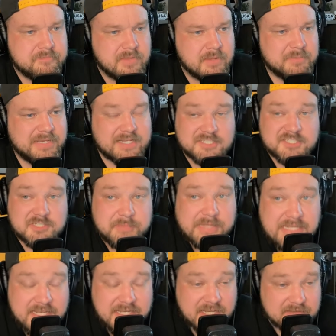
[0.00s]
Because
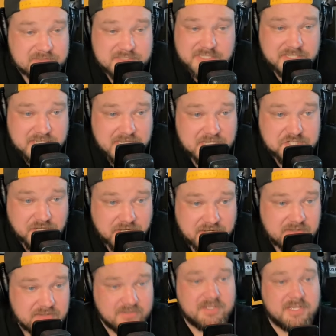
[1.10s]
speaking of sedition
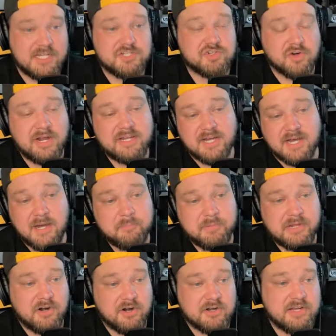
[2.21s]
and trying to
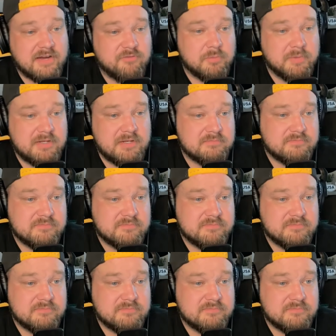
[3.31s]
upend our government,